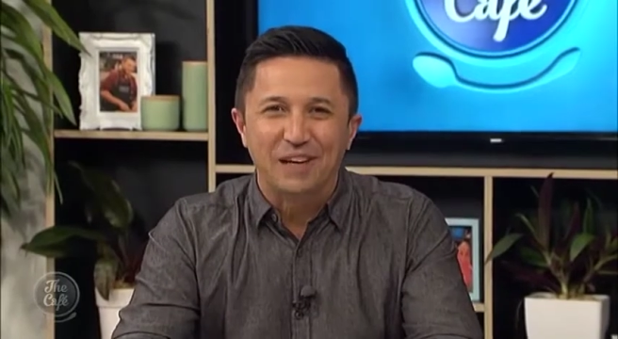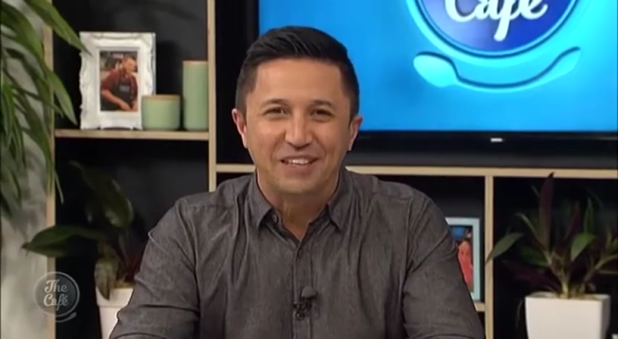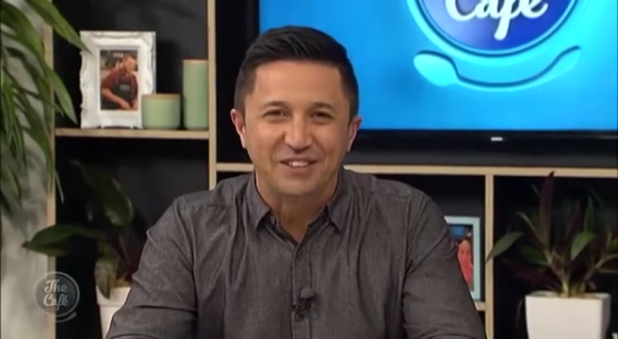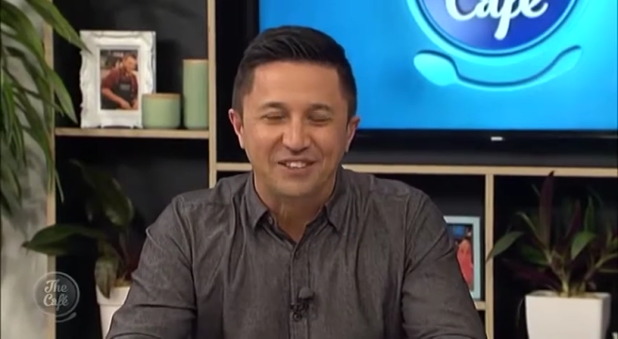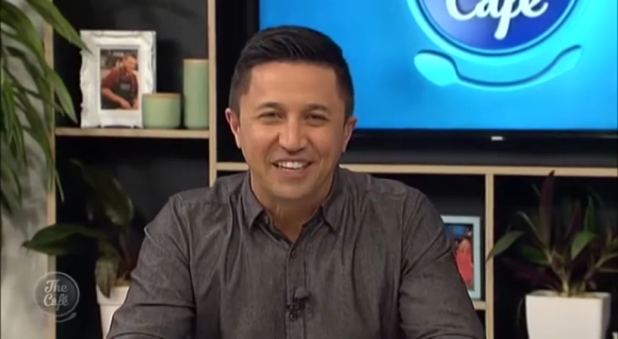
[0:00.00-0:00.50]
for
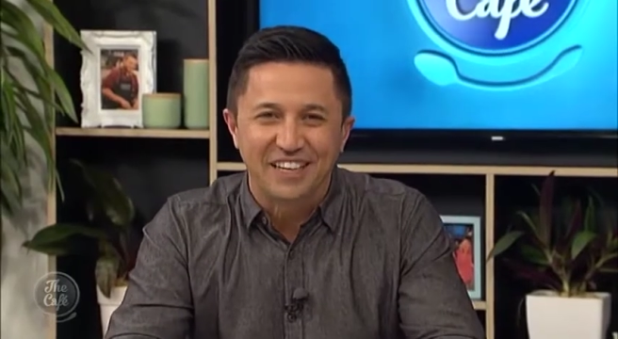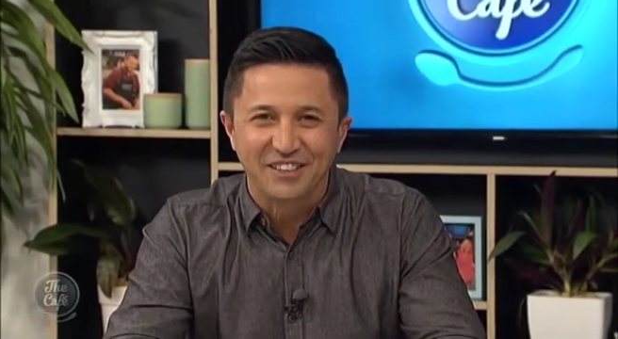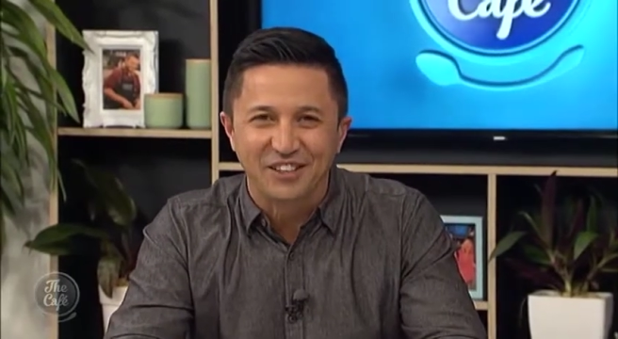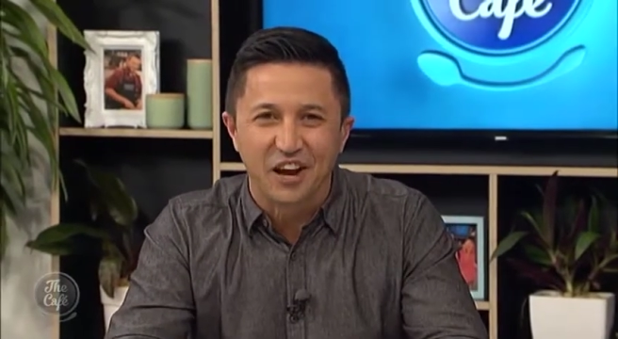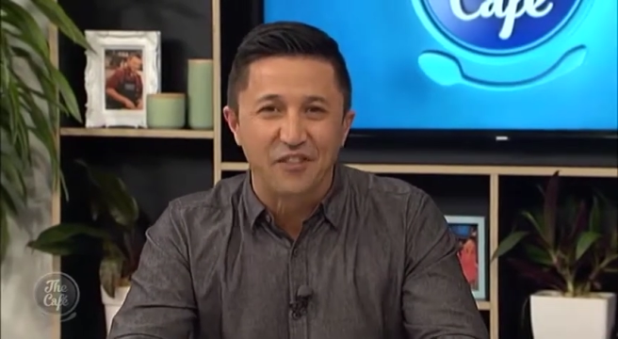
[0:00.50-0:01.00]
Best New
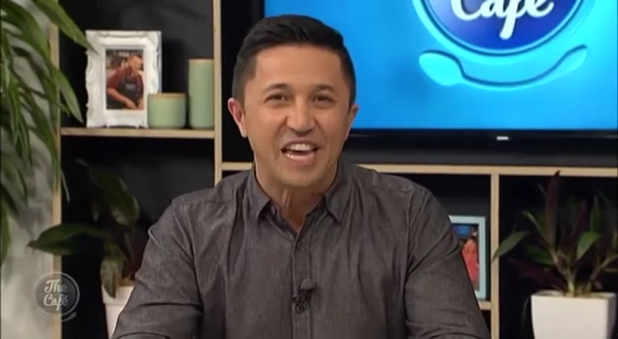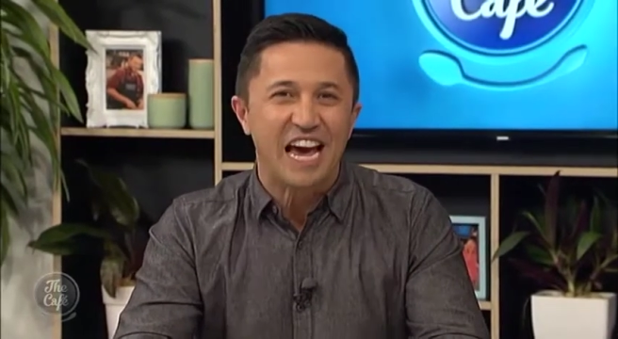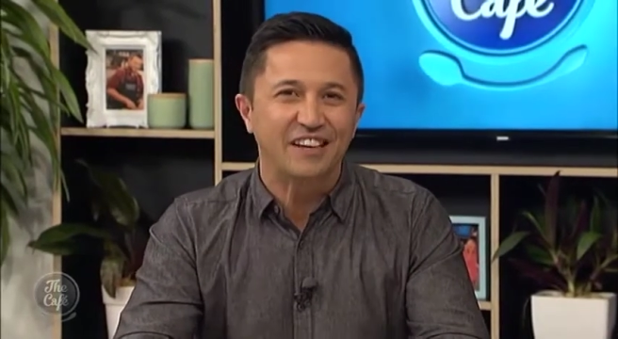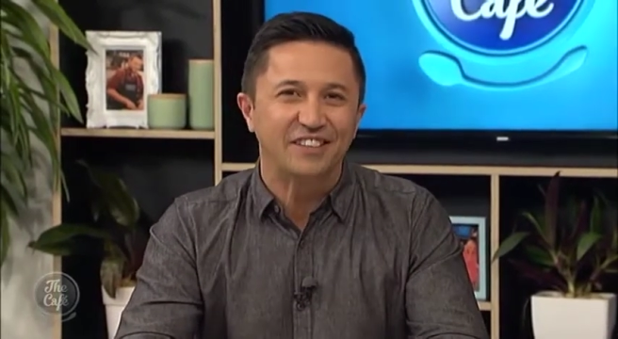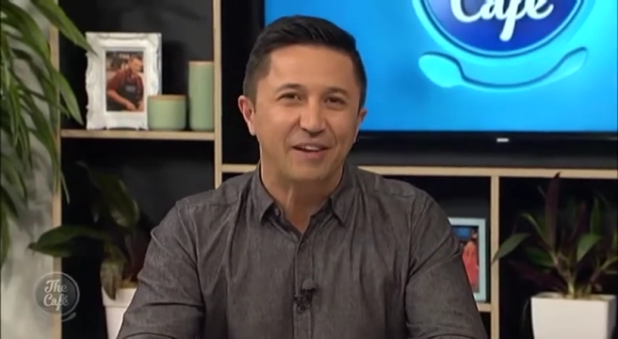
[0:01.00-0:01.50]
Zealand Show, the
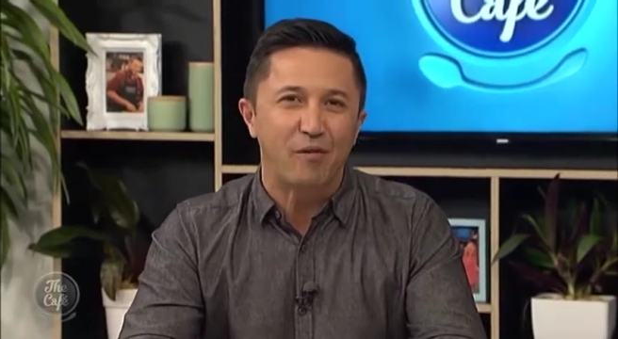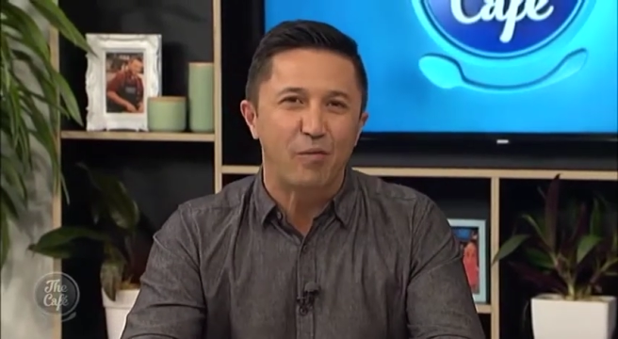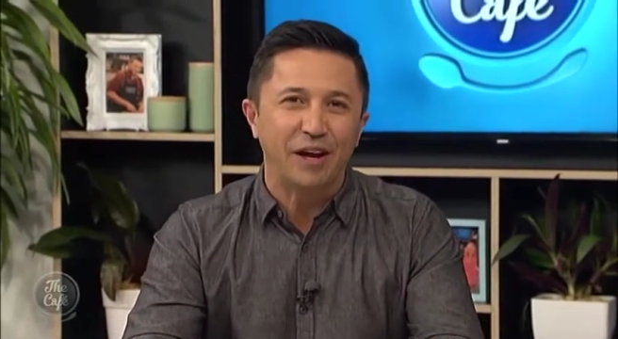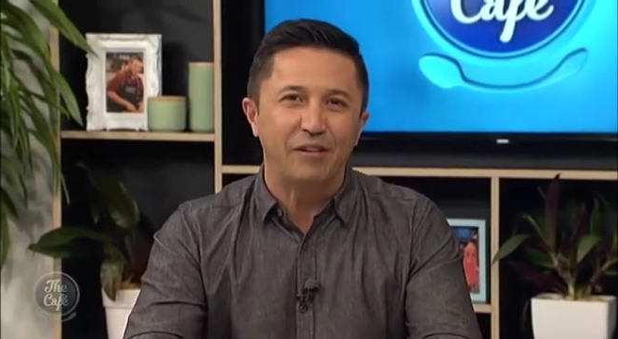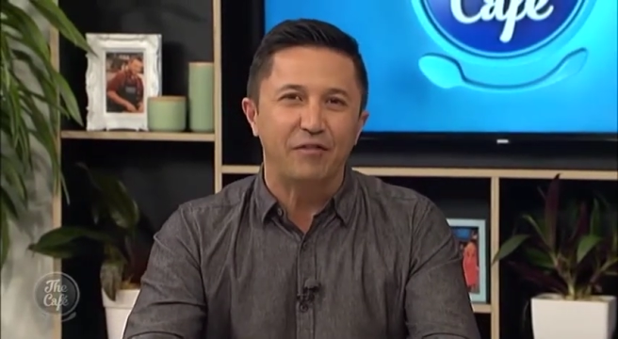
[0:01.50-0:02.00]
youngest ever
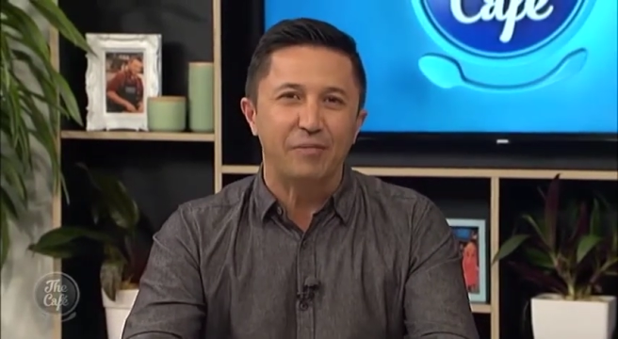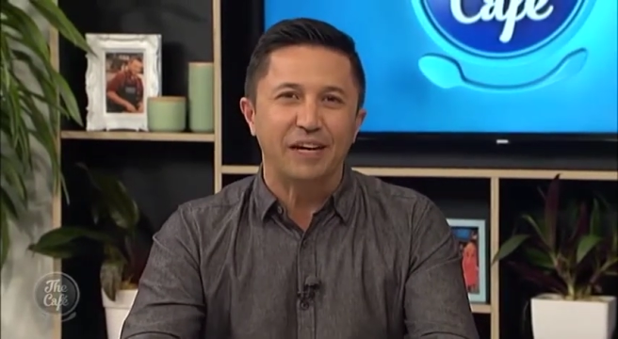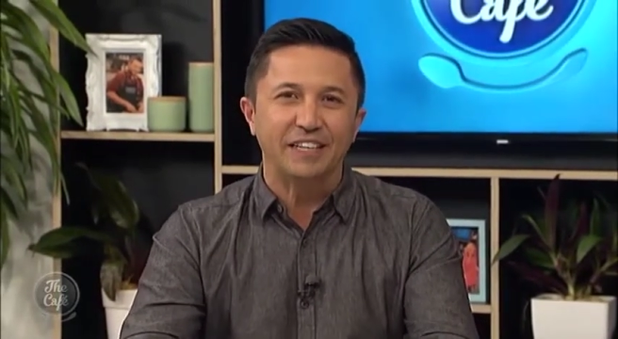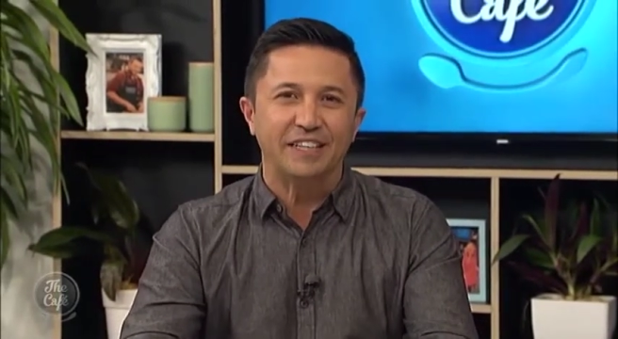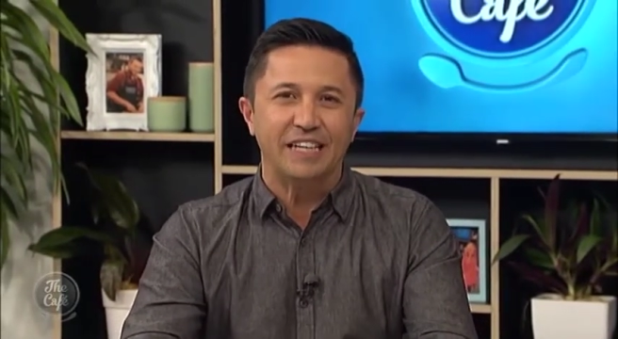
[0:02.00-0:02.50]
winner of the
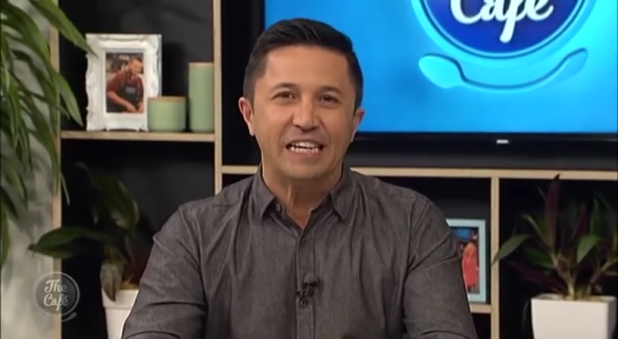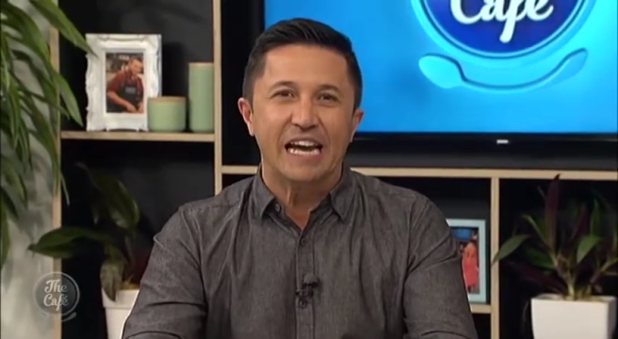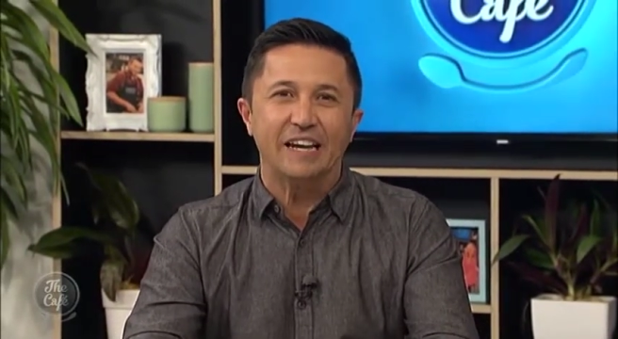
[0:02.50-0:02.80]
Billy T,